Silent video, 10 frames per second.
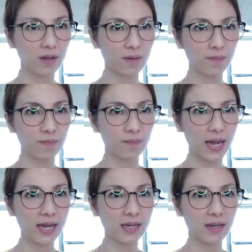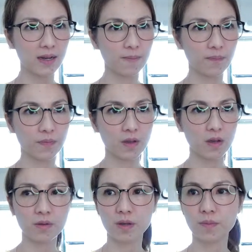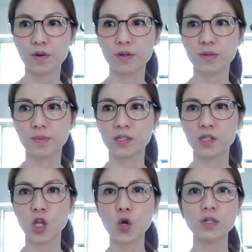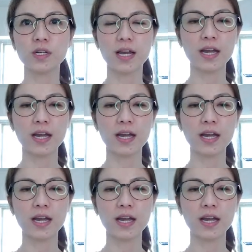Back. My computer's a bit slow today.